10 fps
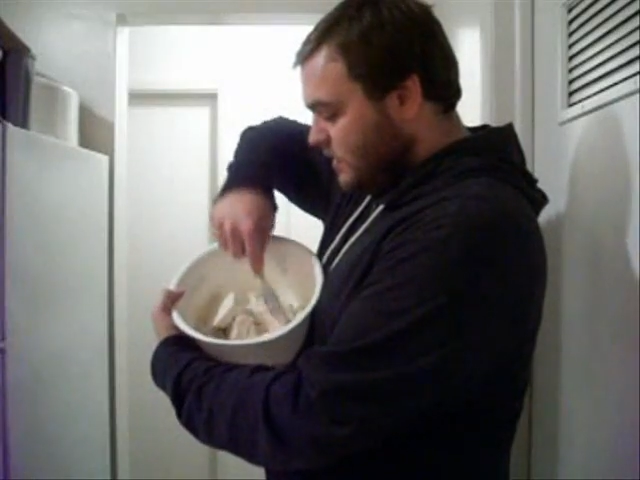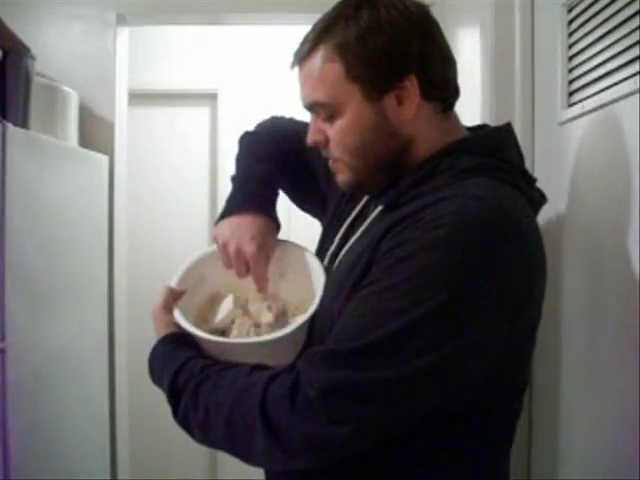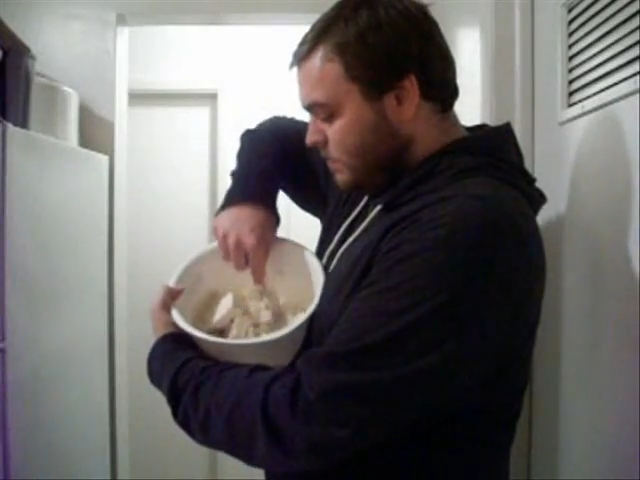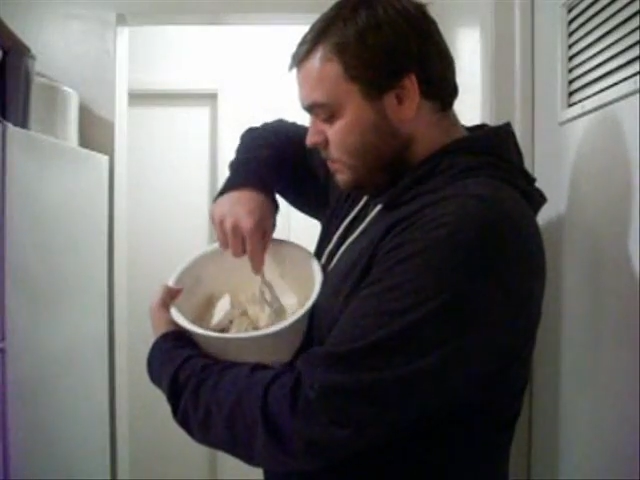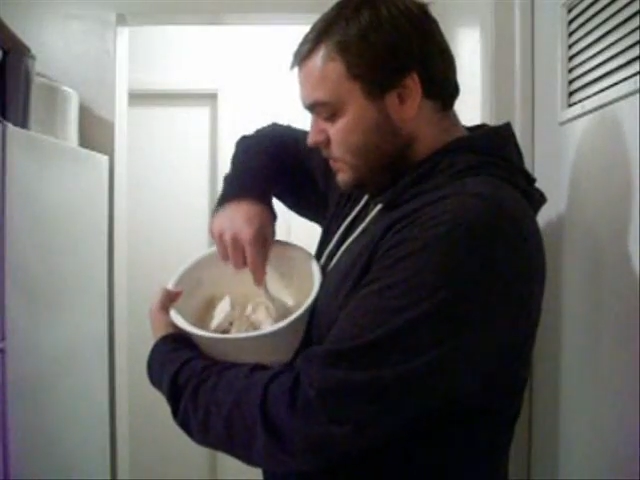it
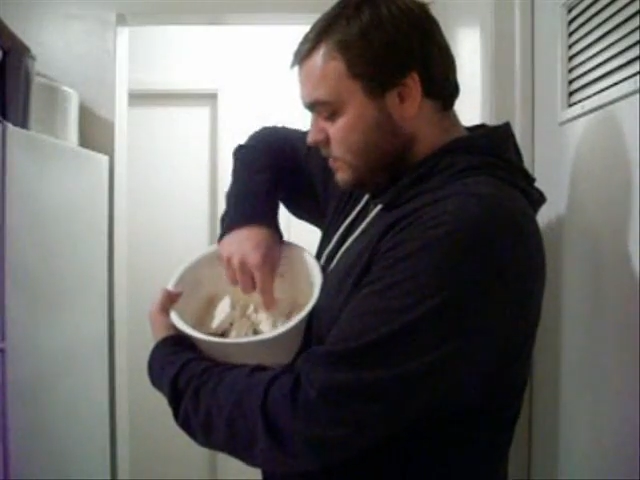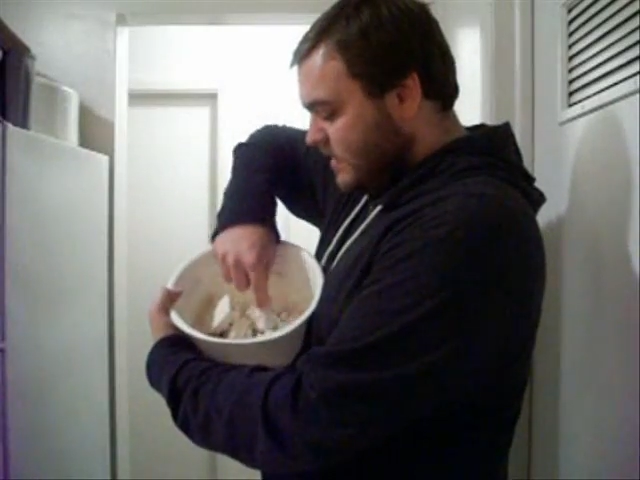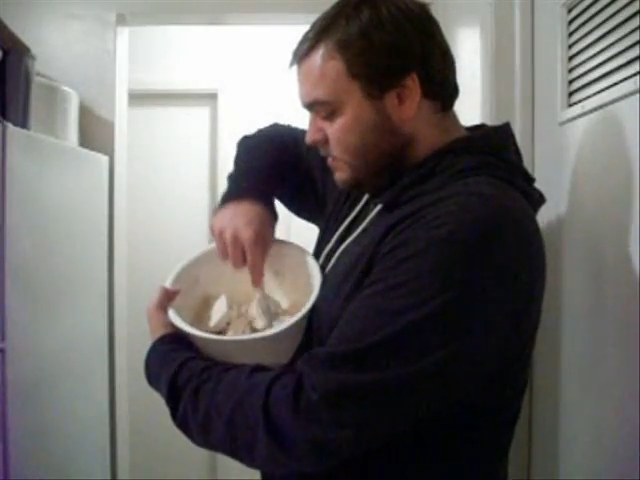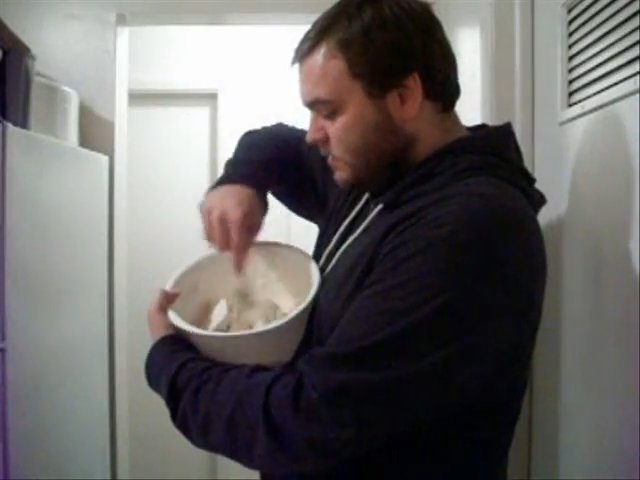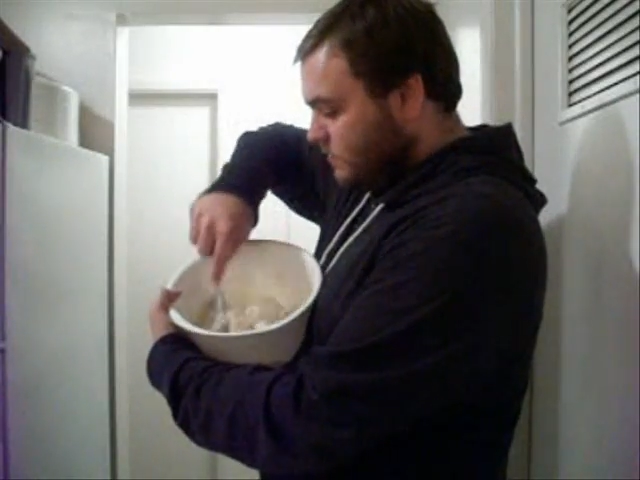up,
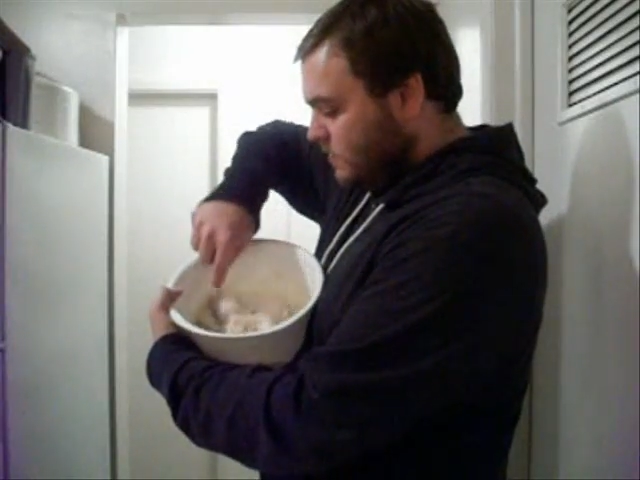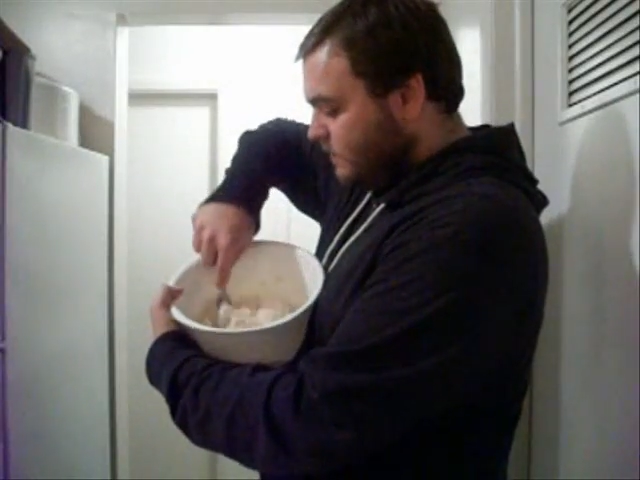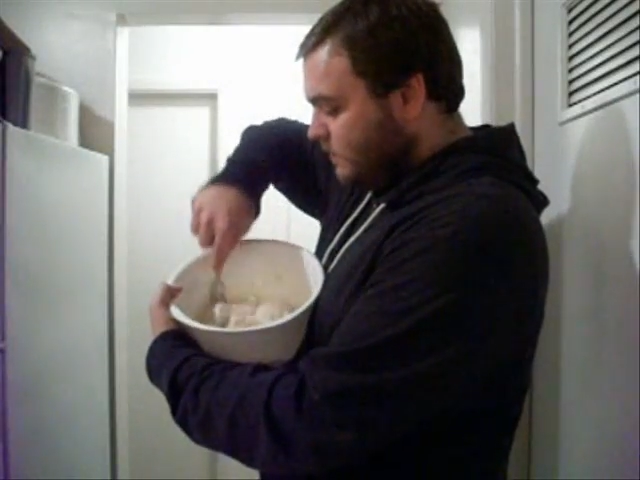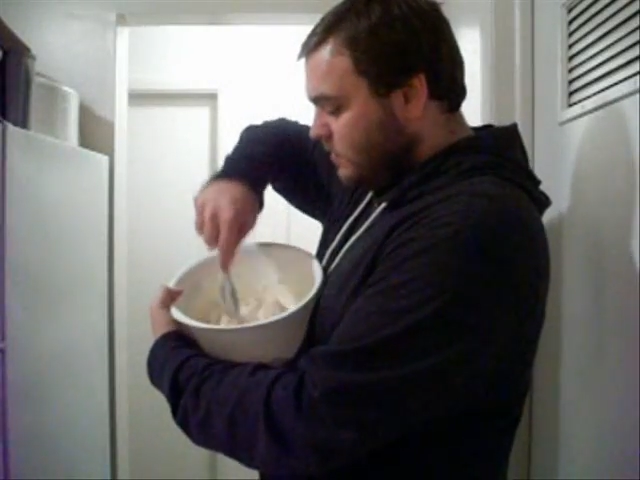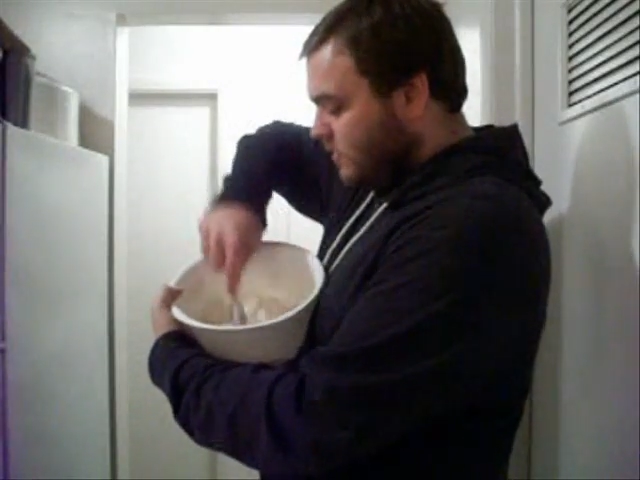smashing it with
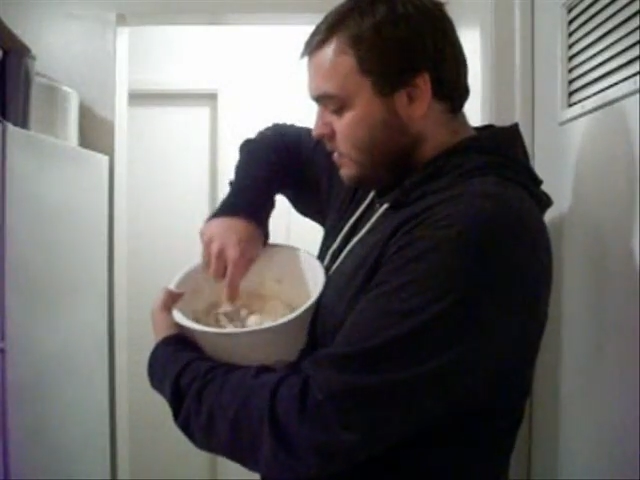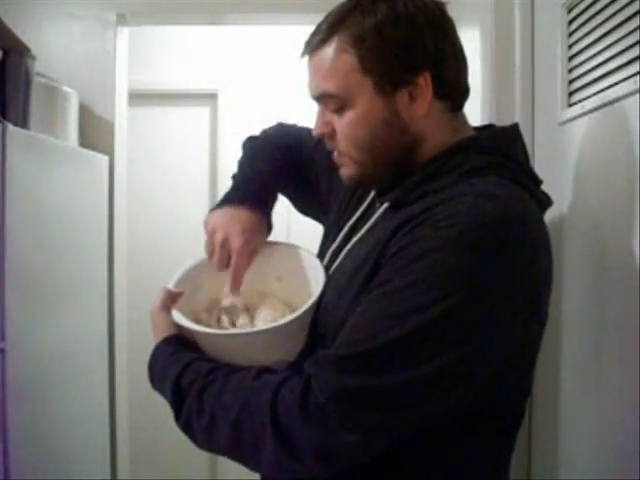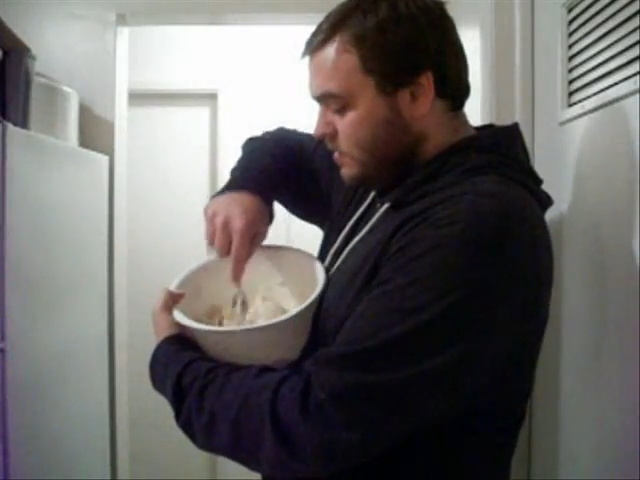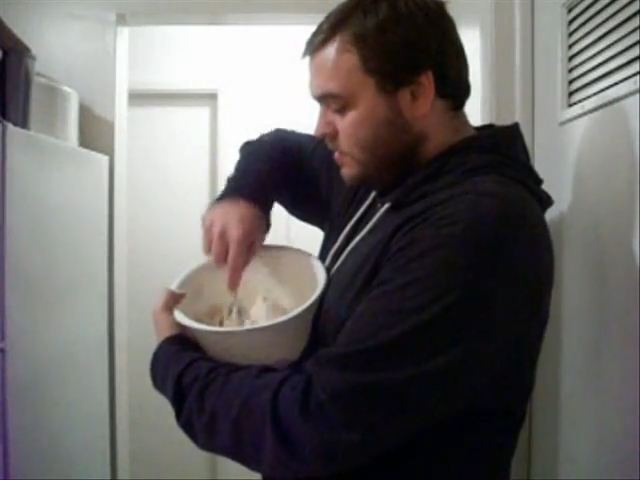a fork.